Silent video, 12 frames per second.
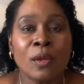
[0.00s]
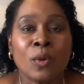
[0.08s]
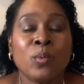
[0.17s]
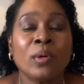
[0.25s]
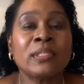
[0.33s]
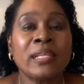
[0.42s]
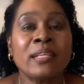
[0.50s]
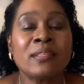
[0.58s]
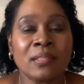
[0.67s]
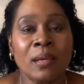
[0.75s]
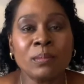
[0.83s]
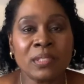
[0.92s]
will take
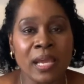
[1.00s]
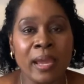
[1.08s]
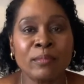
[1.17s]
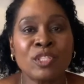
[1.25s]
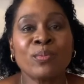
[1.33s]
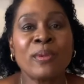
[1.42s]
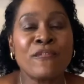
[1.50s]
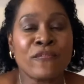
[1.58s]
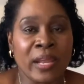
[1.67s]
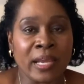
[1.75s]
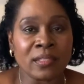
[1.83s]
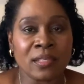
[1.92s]
some time to
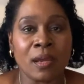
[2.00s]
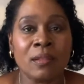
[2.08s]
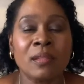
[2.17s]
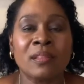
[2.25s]
reflect on the